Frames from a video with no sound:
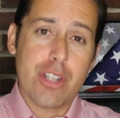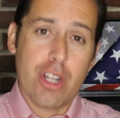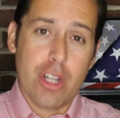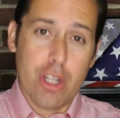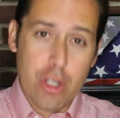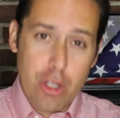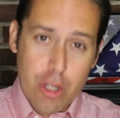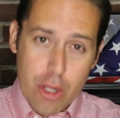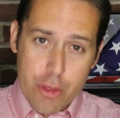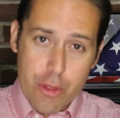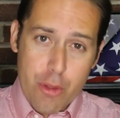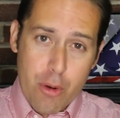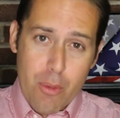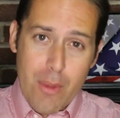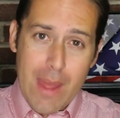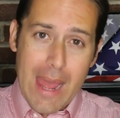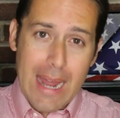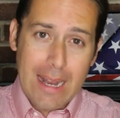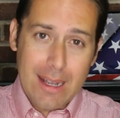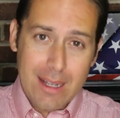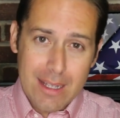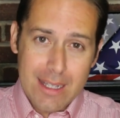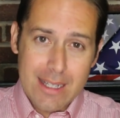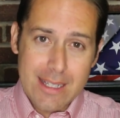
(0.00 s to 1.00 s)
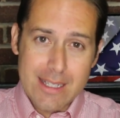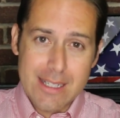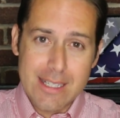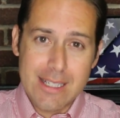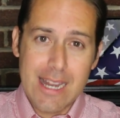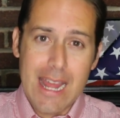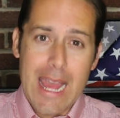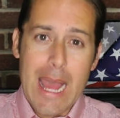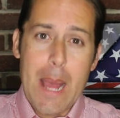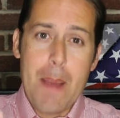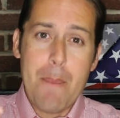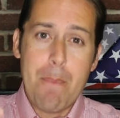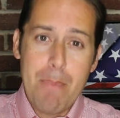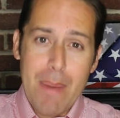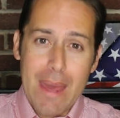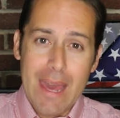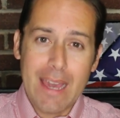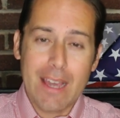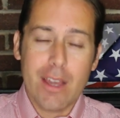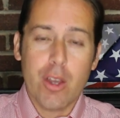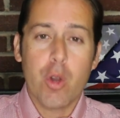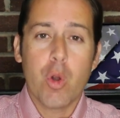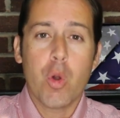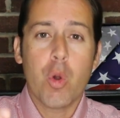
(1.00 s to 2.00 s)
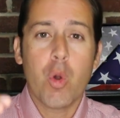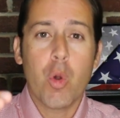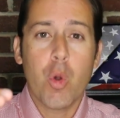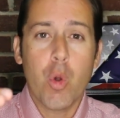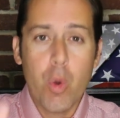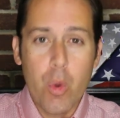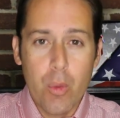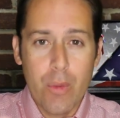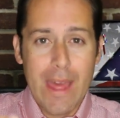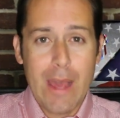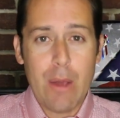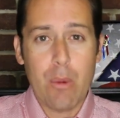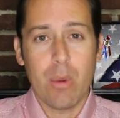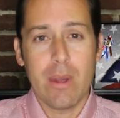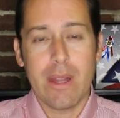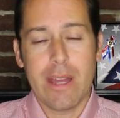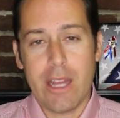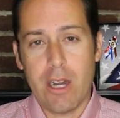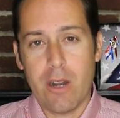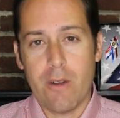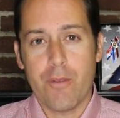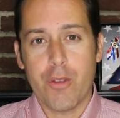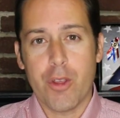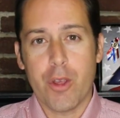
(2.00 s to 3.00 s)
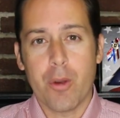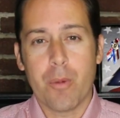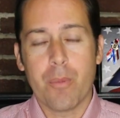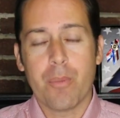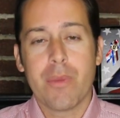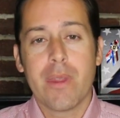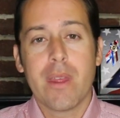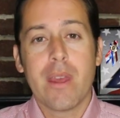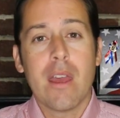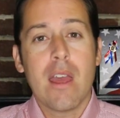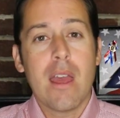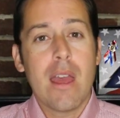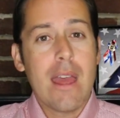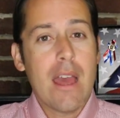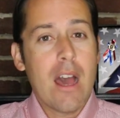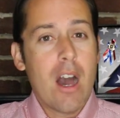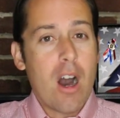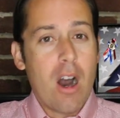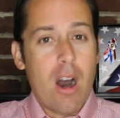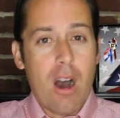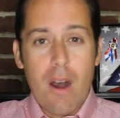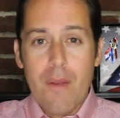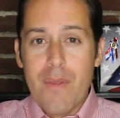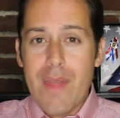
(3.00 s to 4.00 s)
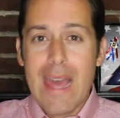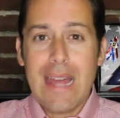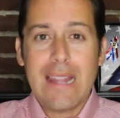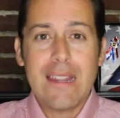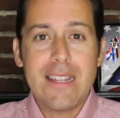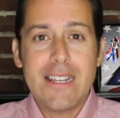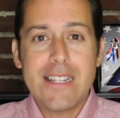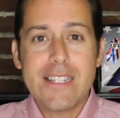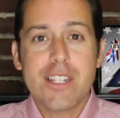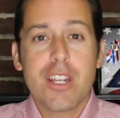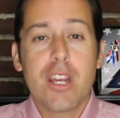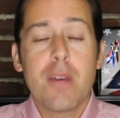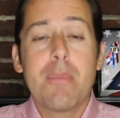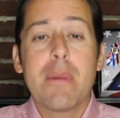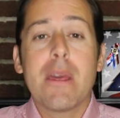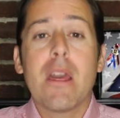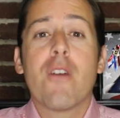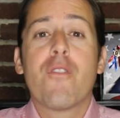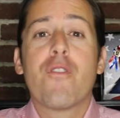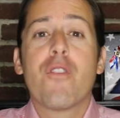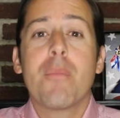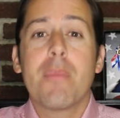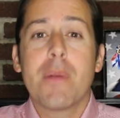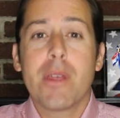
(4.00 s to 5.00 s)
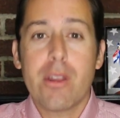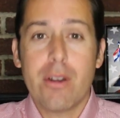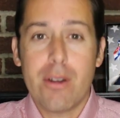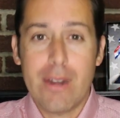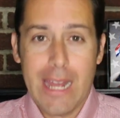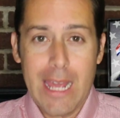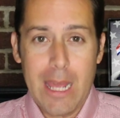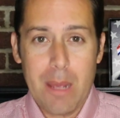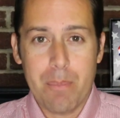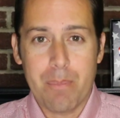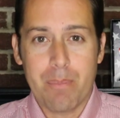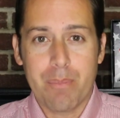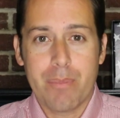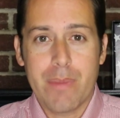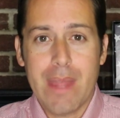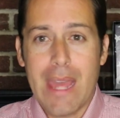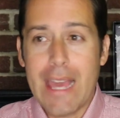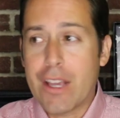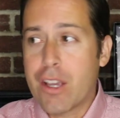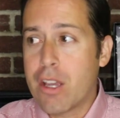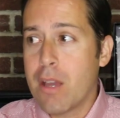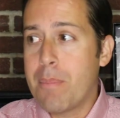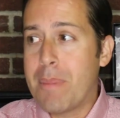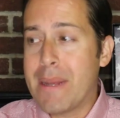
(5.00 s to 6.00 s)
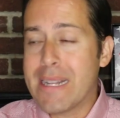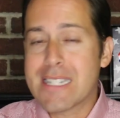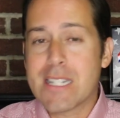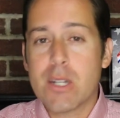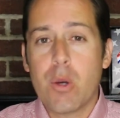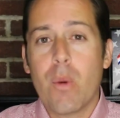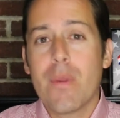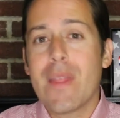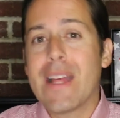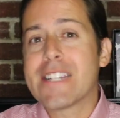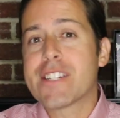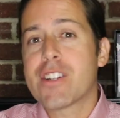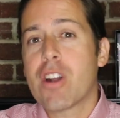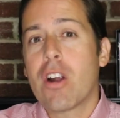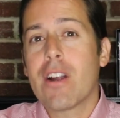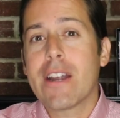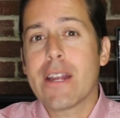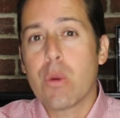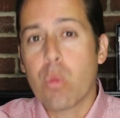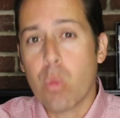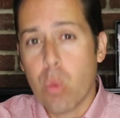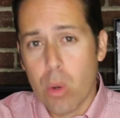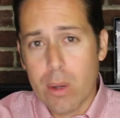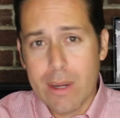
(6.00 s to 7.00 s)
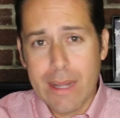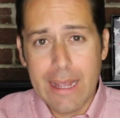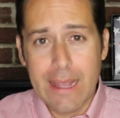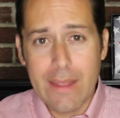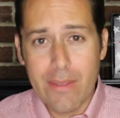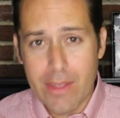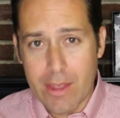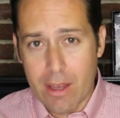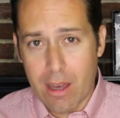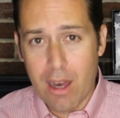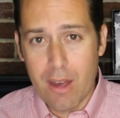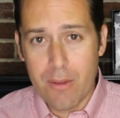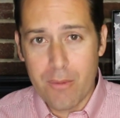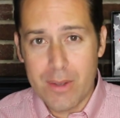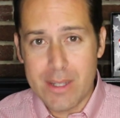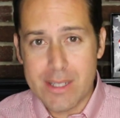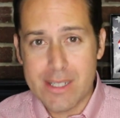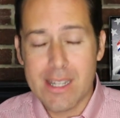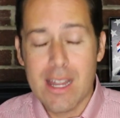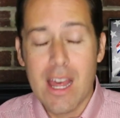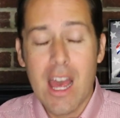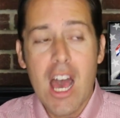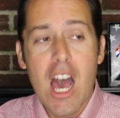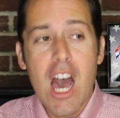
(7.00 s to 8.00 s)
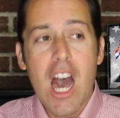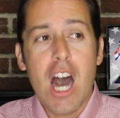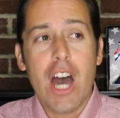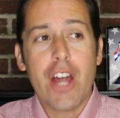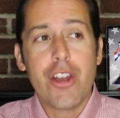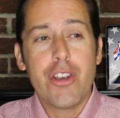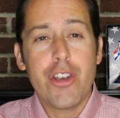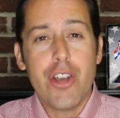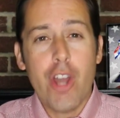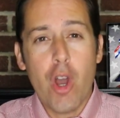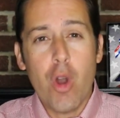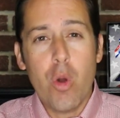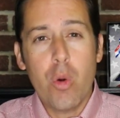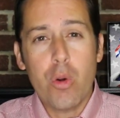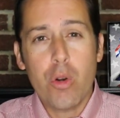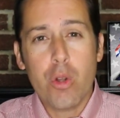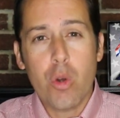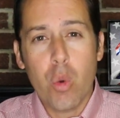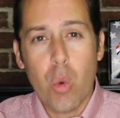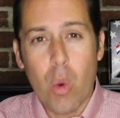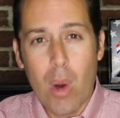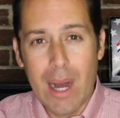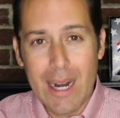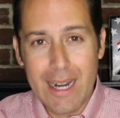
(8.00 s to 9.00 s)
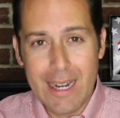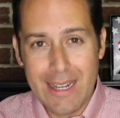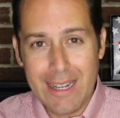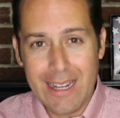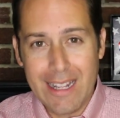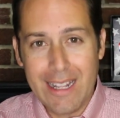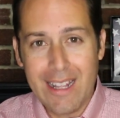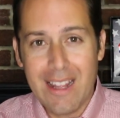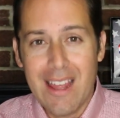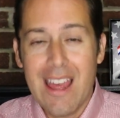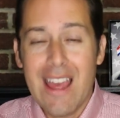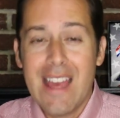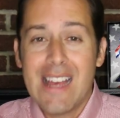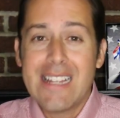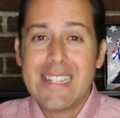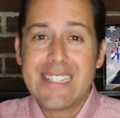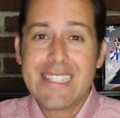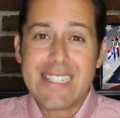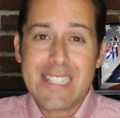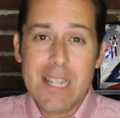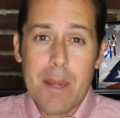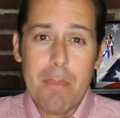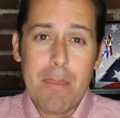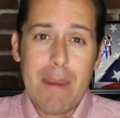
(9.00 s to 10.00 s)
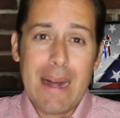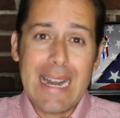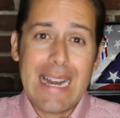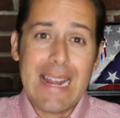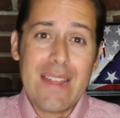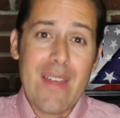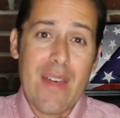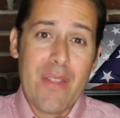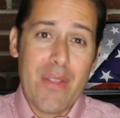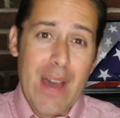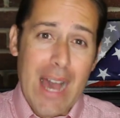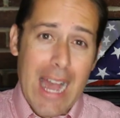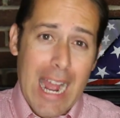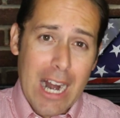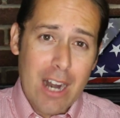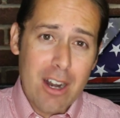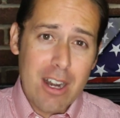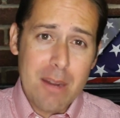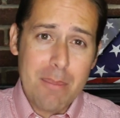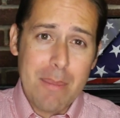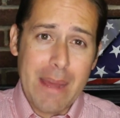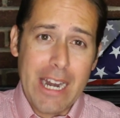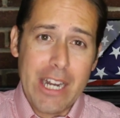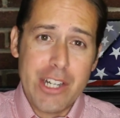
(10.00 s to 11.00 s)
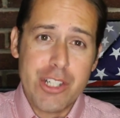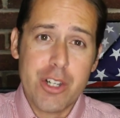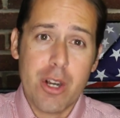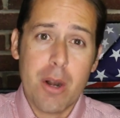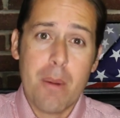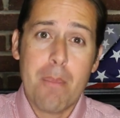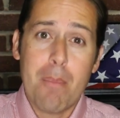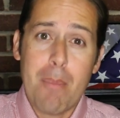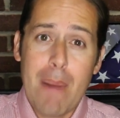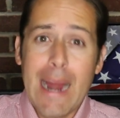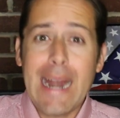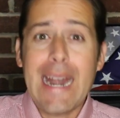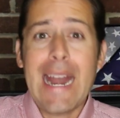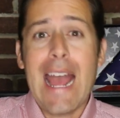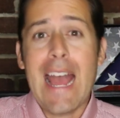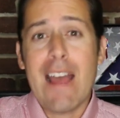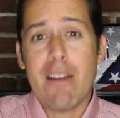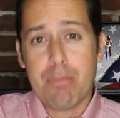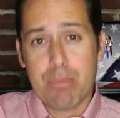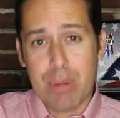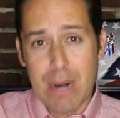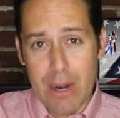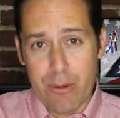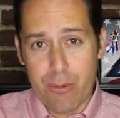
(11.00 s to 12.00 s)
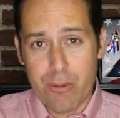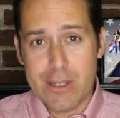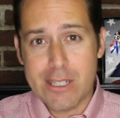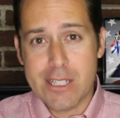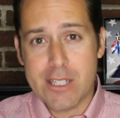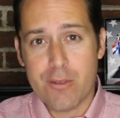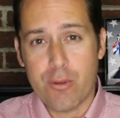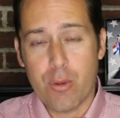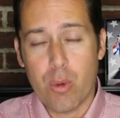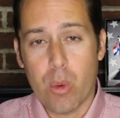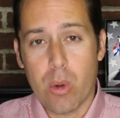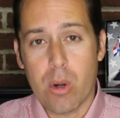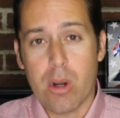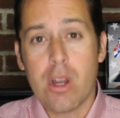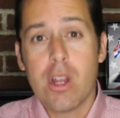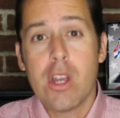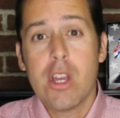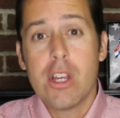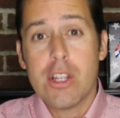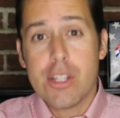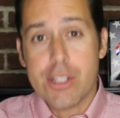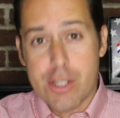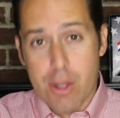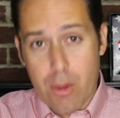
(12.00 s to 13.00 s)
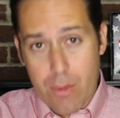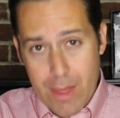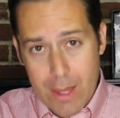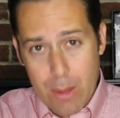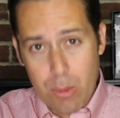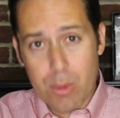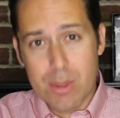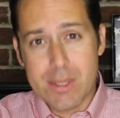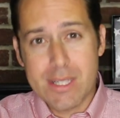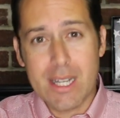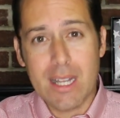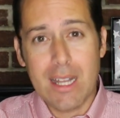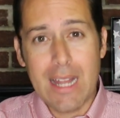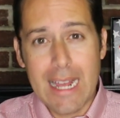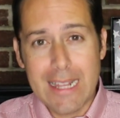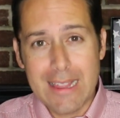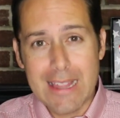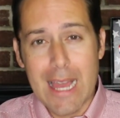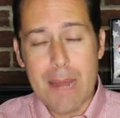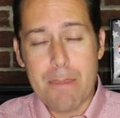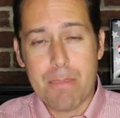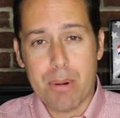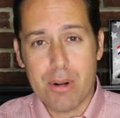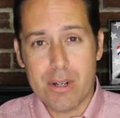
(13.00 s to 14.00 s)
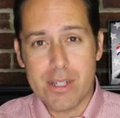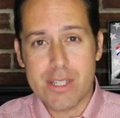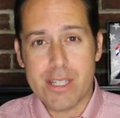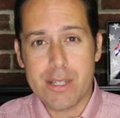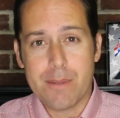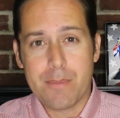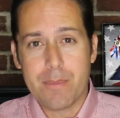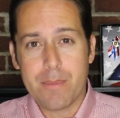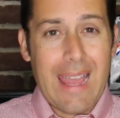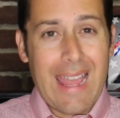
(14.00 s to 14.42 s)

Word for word: look through that list and pick who they will interview. On that list could be a familiar name. It could be someone that's already working in the office, a known quantity, somebody that the hiring manager might have preference for. So they will select that person.